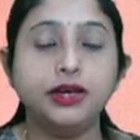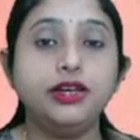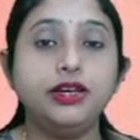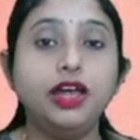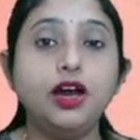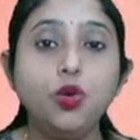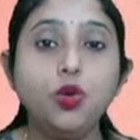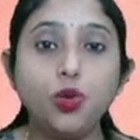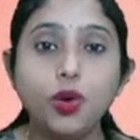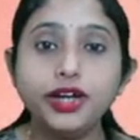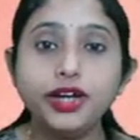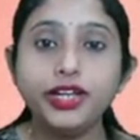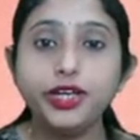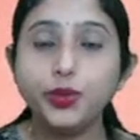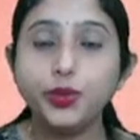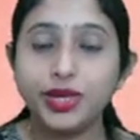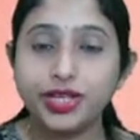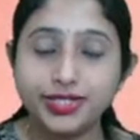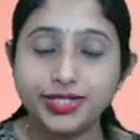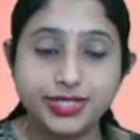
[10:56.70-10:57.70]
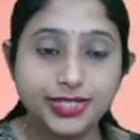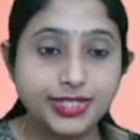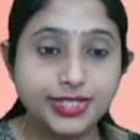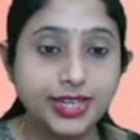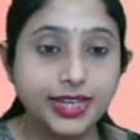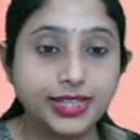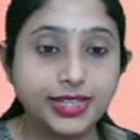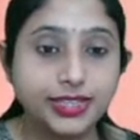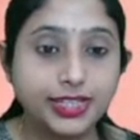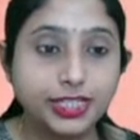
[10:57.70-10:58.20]
Now, what you can
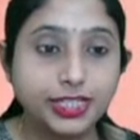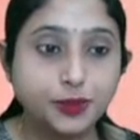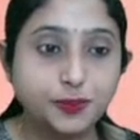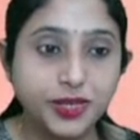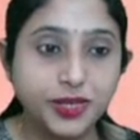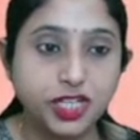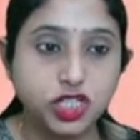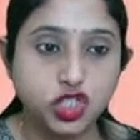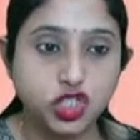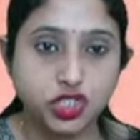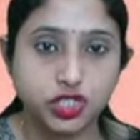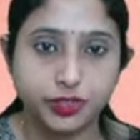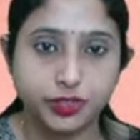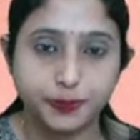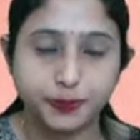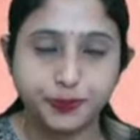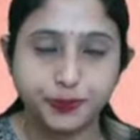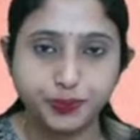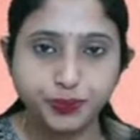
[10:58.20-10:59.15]
see in this picture,